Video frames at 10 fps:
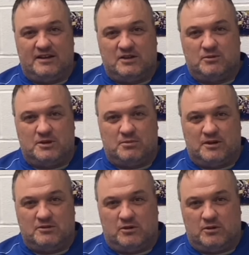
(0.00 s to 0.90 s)
Sweet
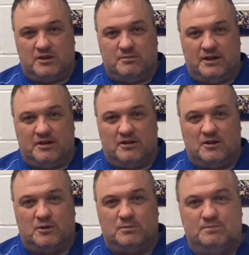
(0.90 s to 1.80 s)
Springs will always be your
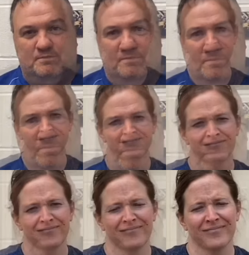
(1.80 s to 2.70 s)
home.
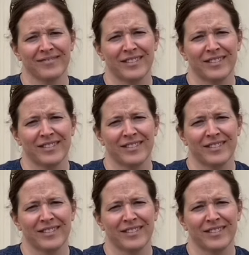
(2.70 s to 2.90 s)
All